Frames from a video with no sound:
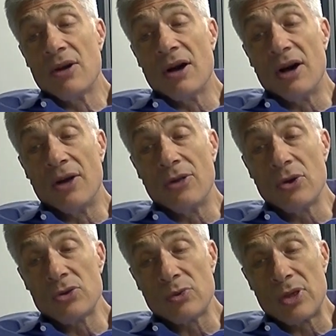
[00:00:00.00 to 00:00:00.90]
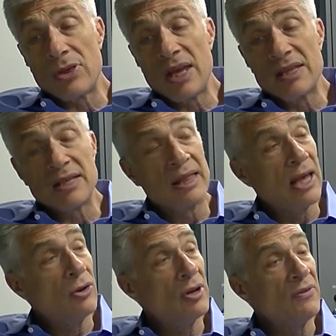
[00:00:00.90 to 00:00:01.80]
Those were the things that they
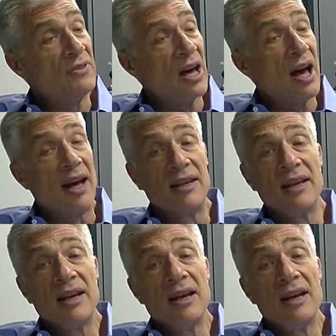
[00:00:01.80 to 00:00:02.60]
could have done.